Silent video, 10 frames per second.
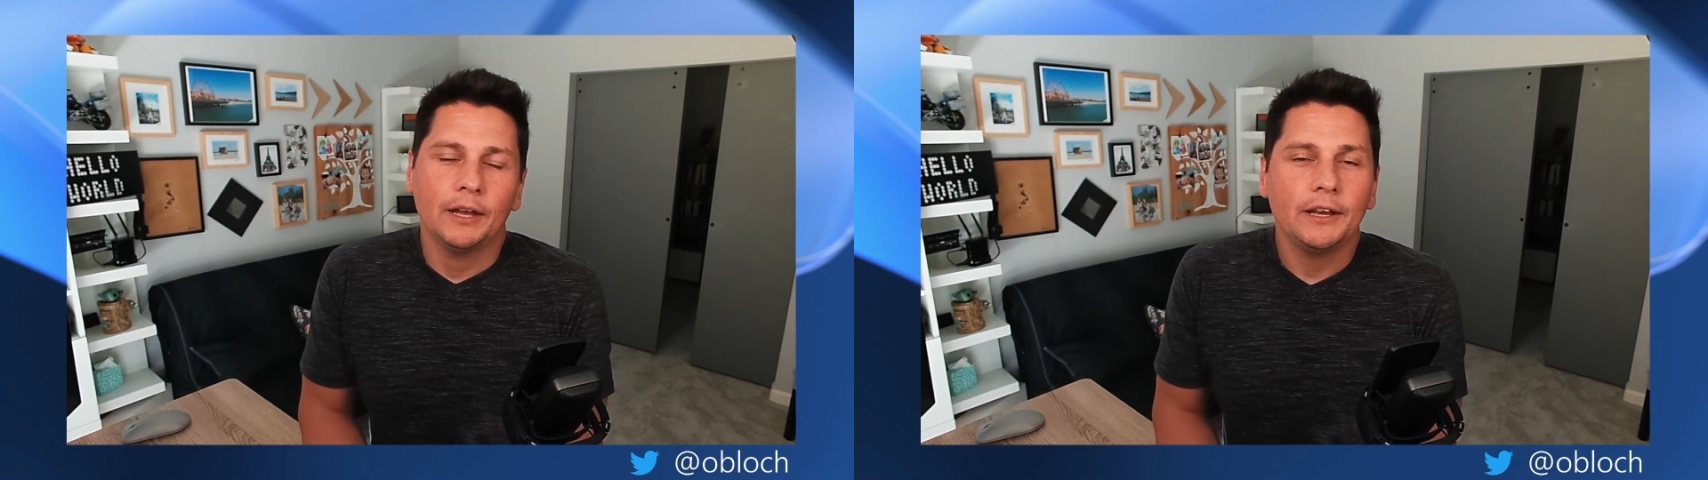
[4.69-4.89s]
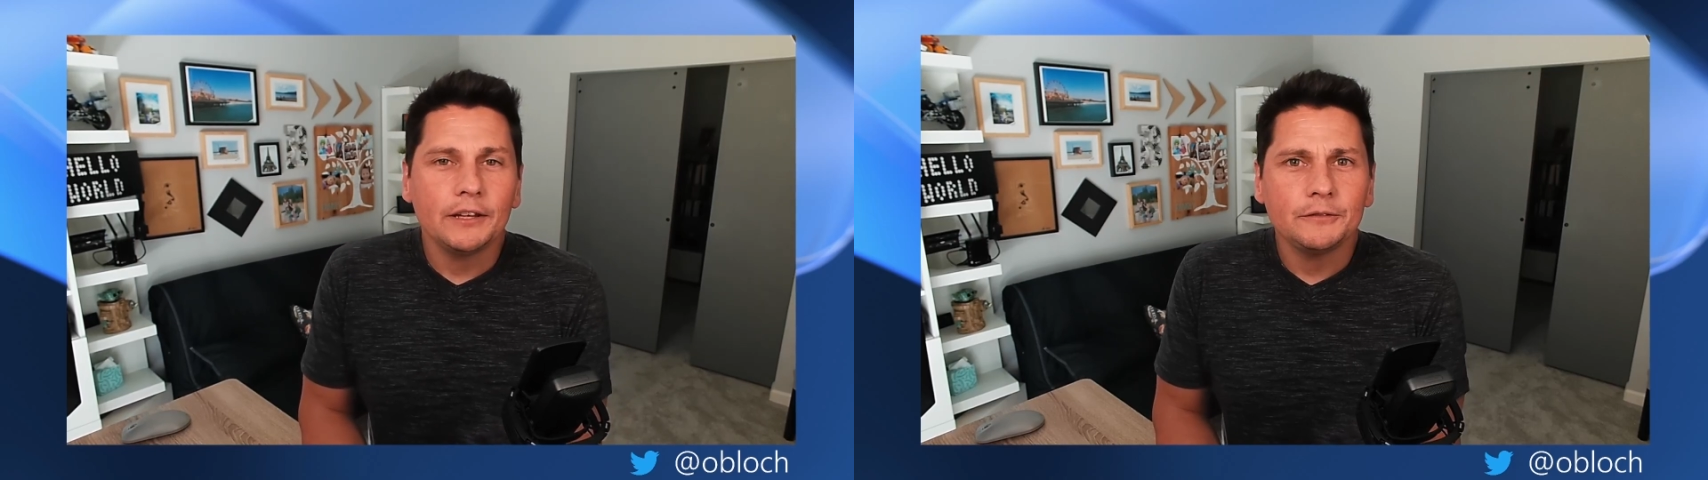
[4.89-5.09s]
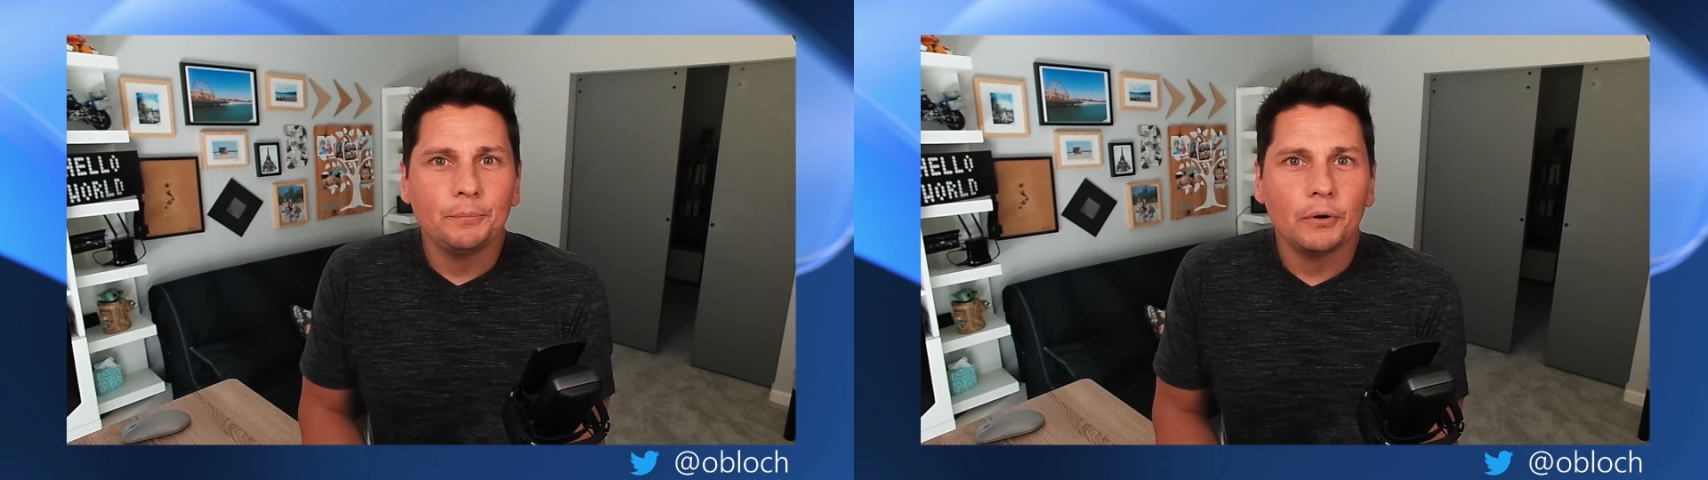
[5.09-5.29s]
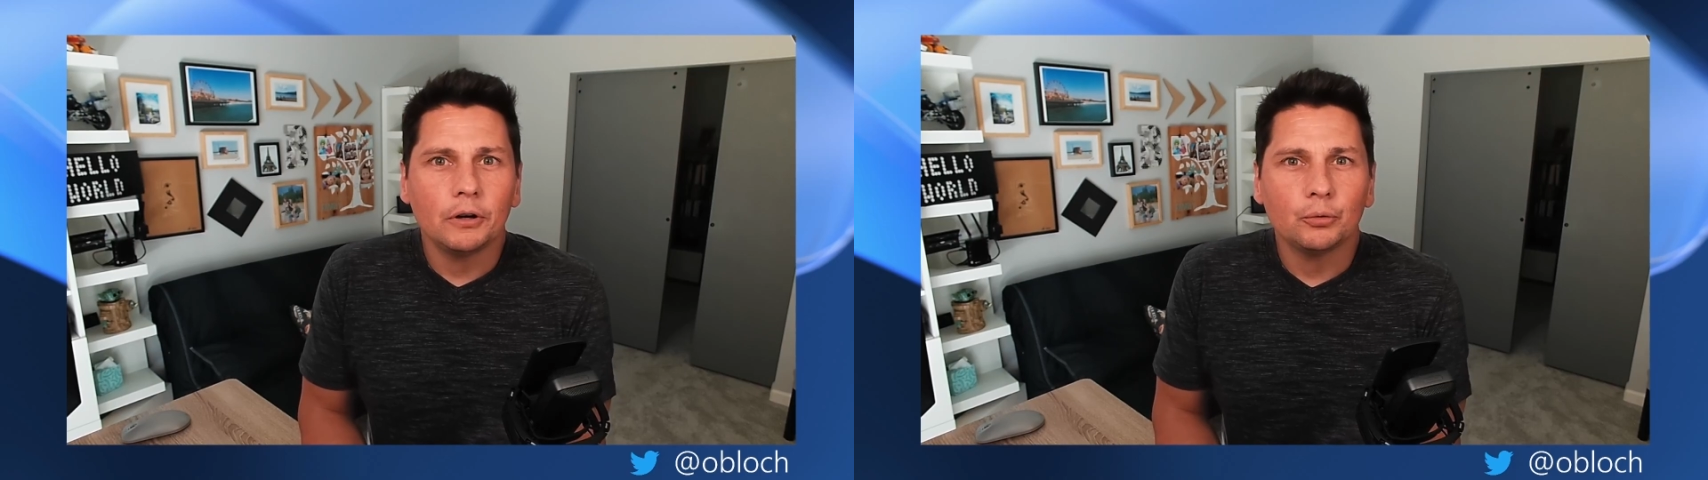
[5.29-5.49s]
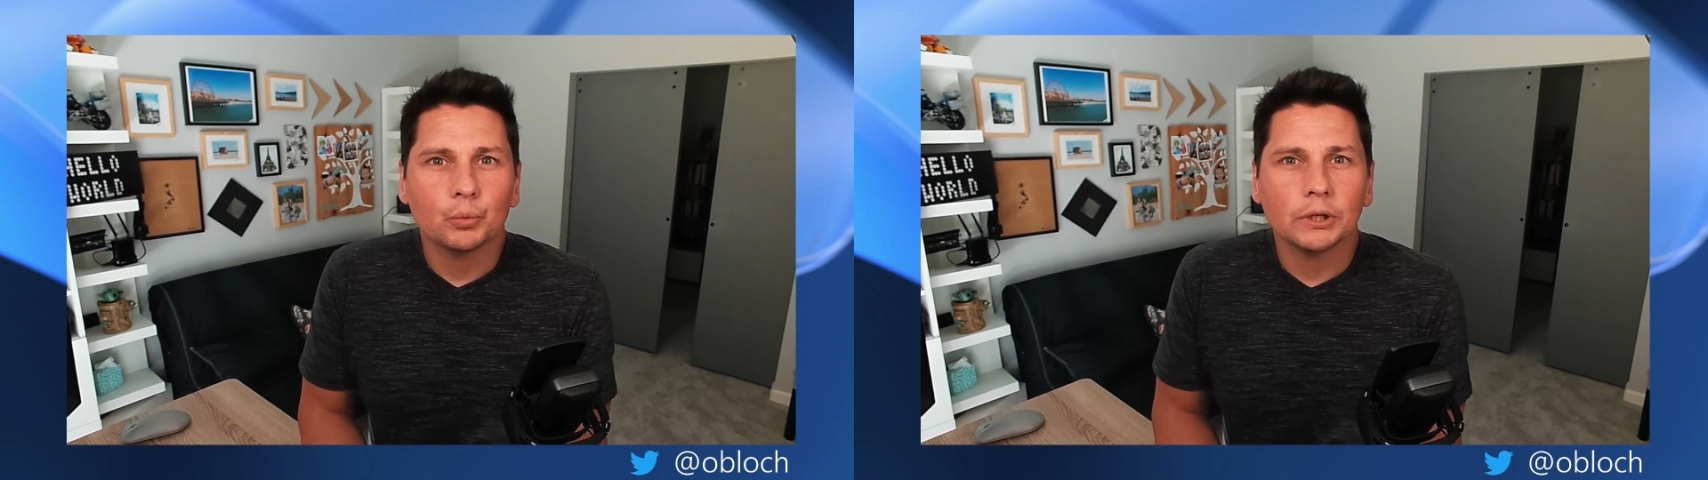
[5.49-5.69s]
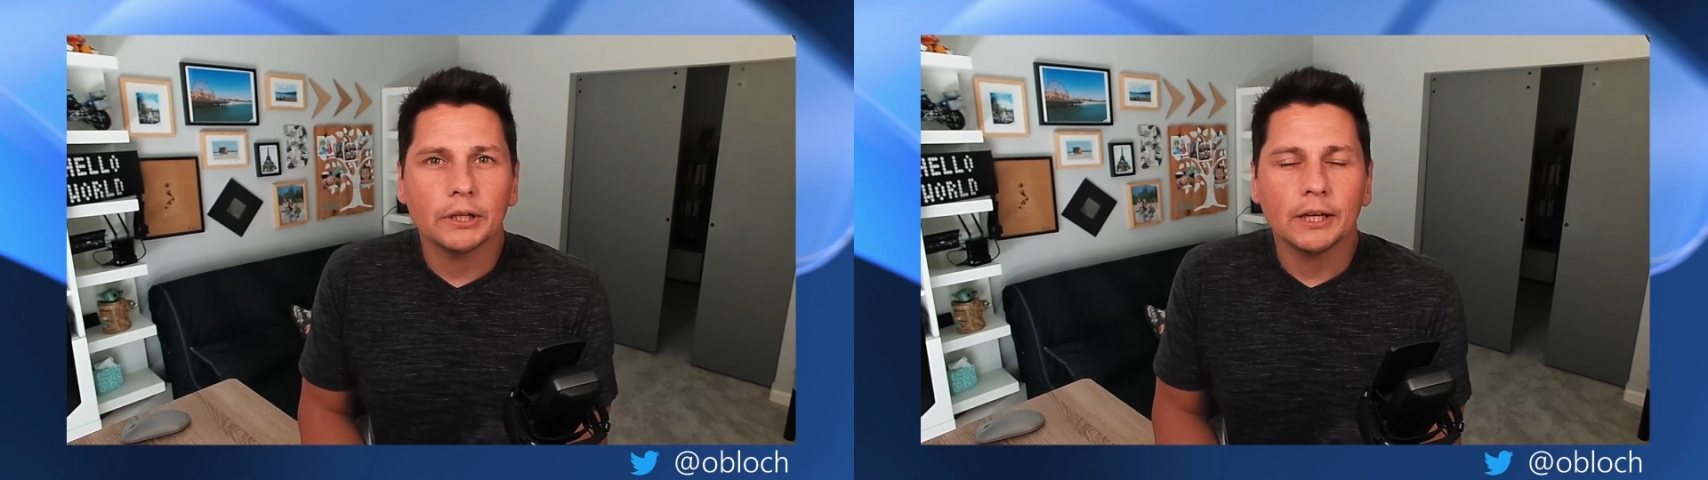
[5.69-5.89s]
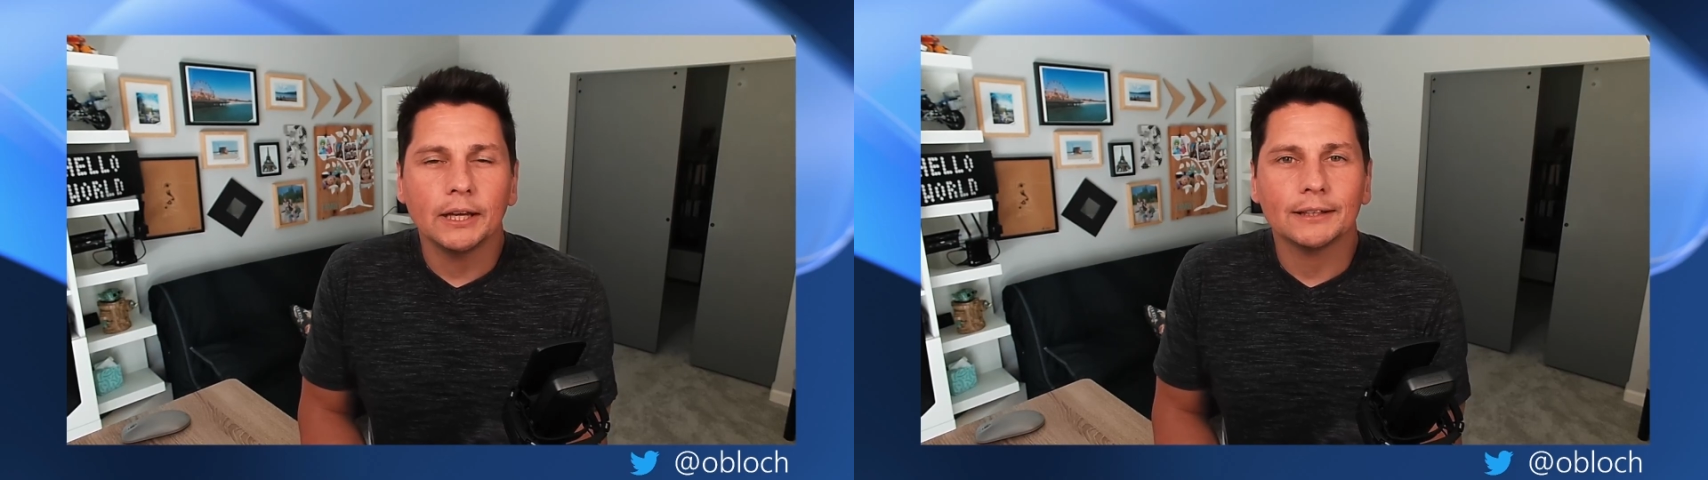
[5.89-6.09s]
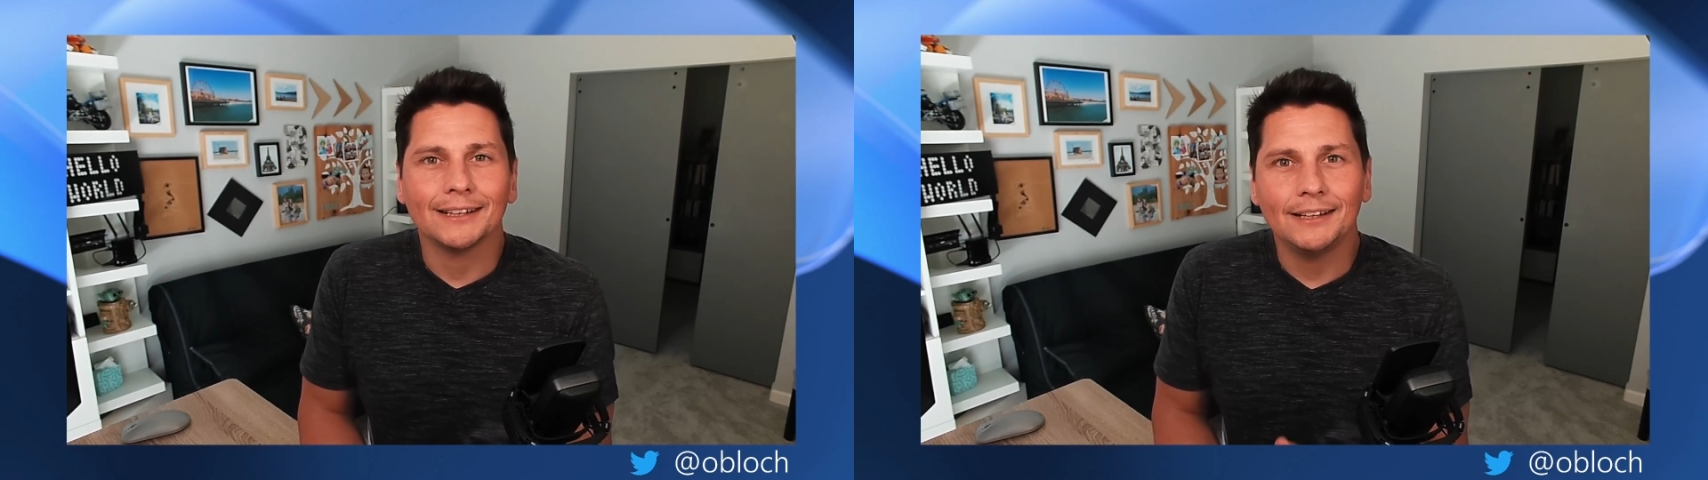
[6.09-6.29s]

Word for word: In this part, we're looking at the